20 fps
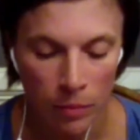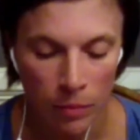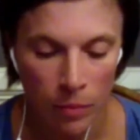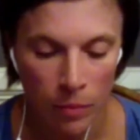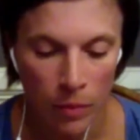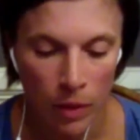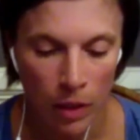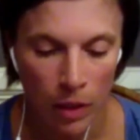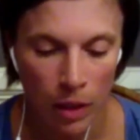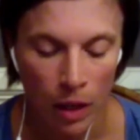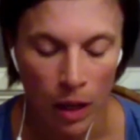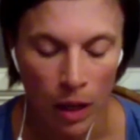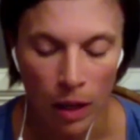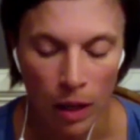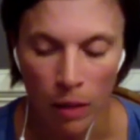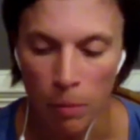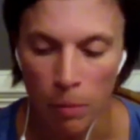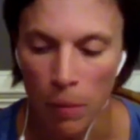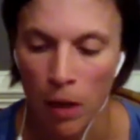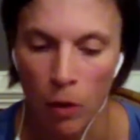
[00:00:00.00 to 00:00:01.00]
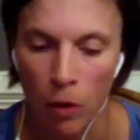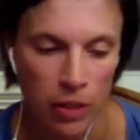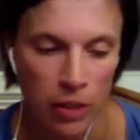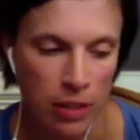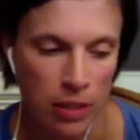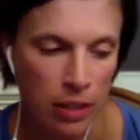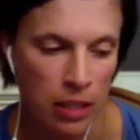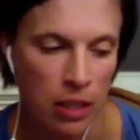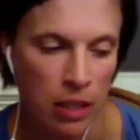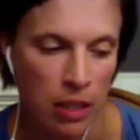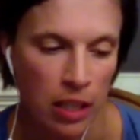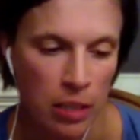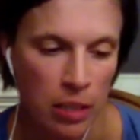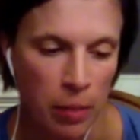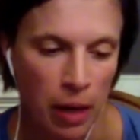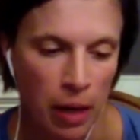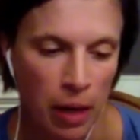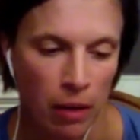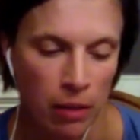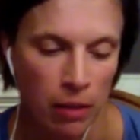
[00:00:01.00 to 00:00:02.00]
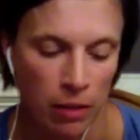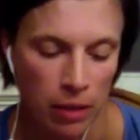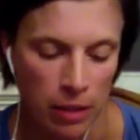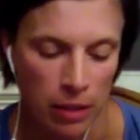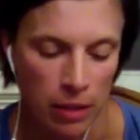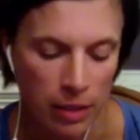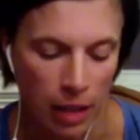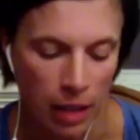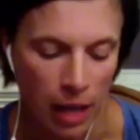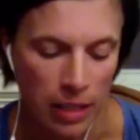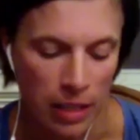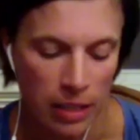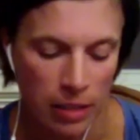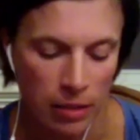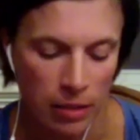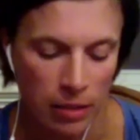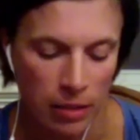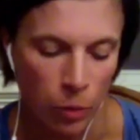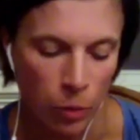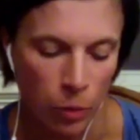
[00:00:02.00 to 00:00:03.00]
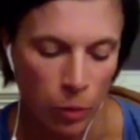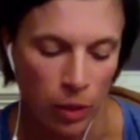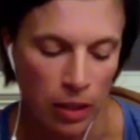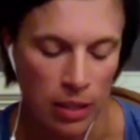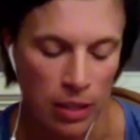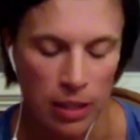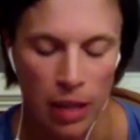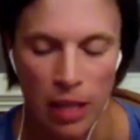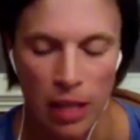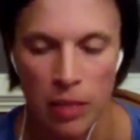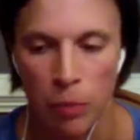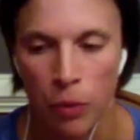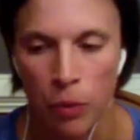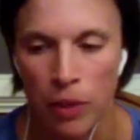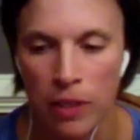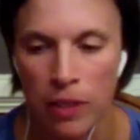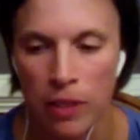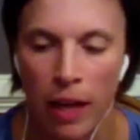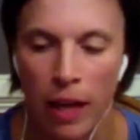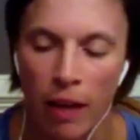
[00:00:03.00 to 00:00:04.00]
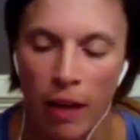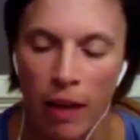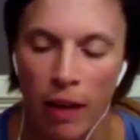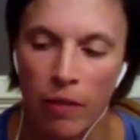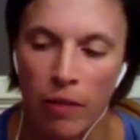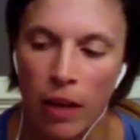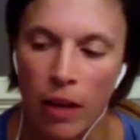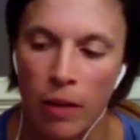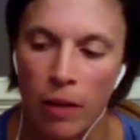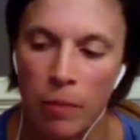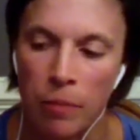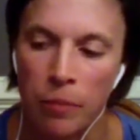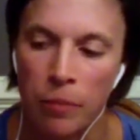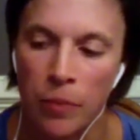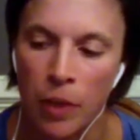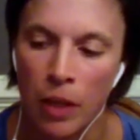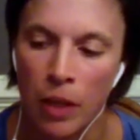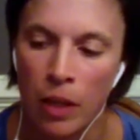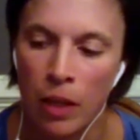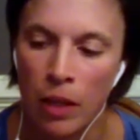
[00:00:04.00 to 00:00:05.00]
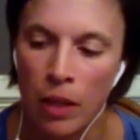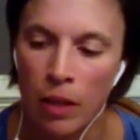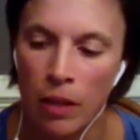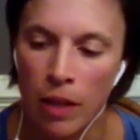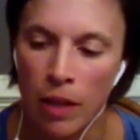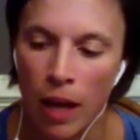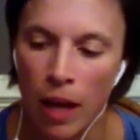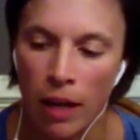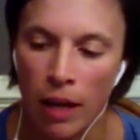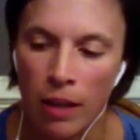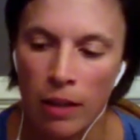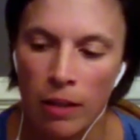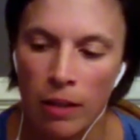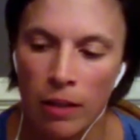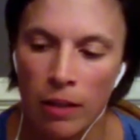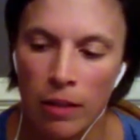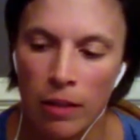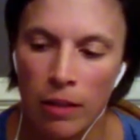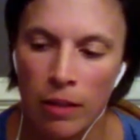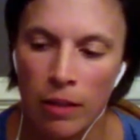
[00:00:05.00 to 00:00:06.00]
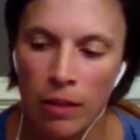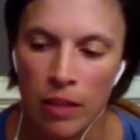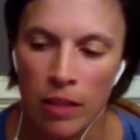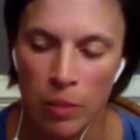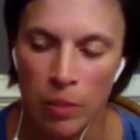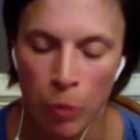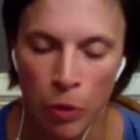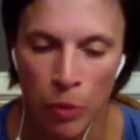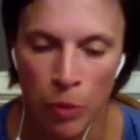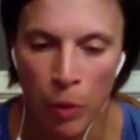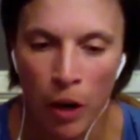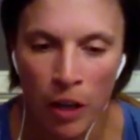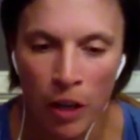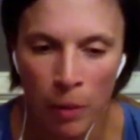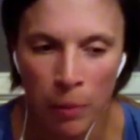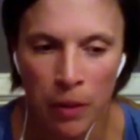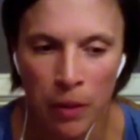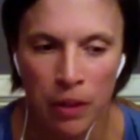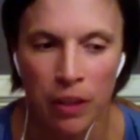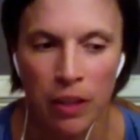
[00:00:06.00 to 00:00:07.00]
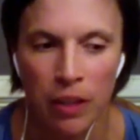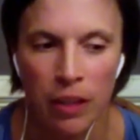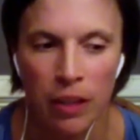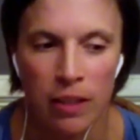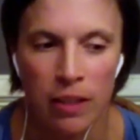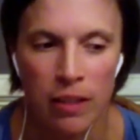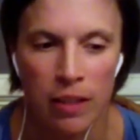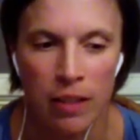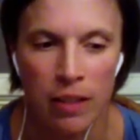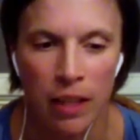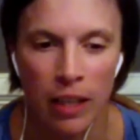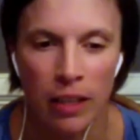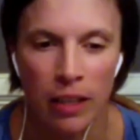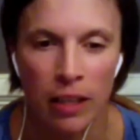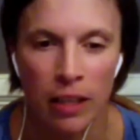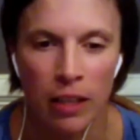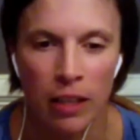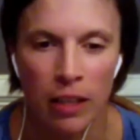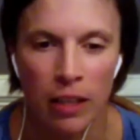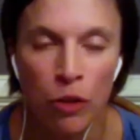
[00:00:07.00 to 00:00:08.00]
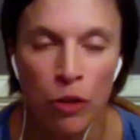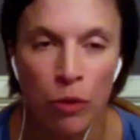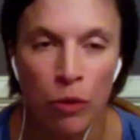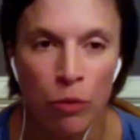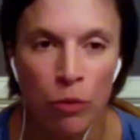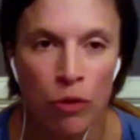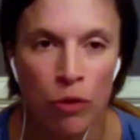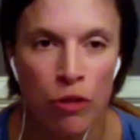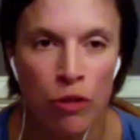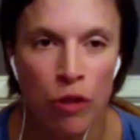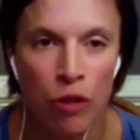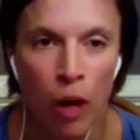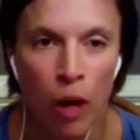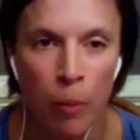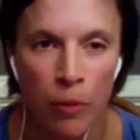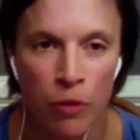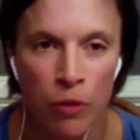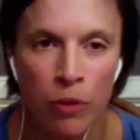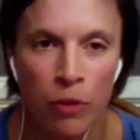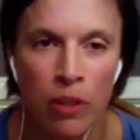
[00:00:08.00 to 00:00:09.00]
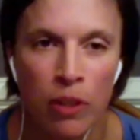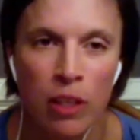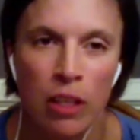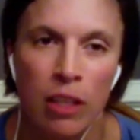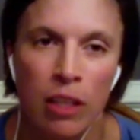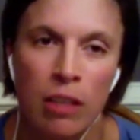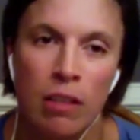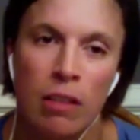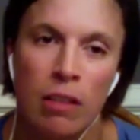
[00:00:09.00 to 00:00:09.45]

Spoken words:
Mel recently talked about one of these last points I have, that this postpartum period is like a huge opportunity